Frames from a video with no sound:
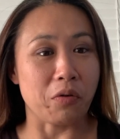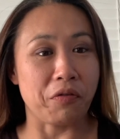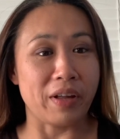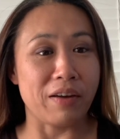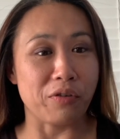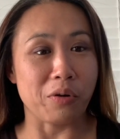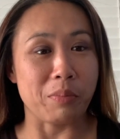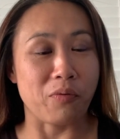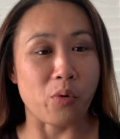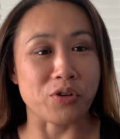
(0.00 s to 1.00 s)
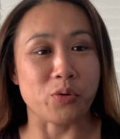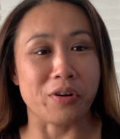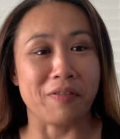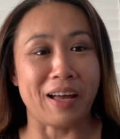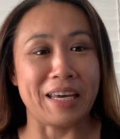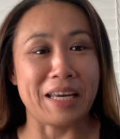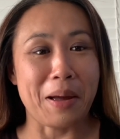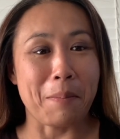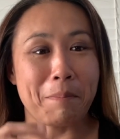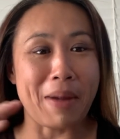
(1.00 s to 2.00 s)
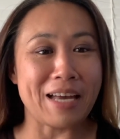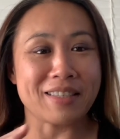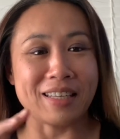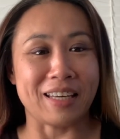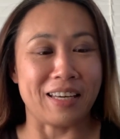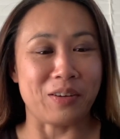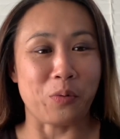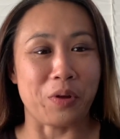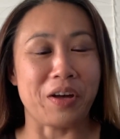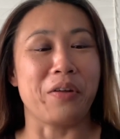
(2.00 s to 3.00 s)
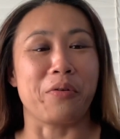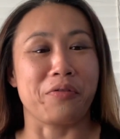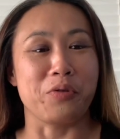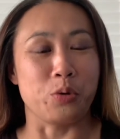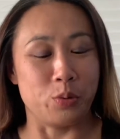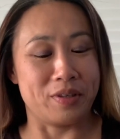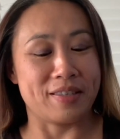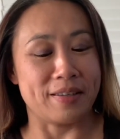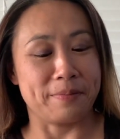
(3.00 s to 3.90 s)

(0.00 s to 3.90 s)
flavor before sort of like masking it with other foods.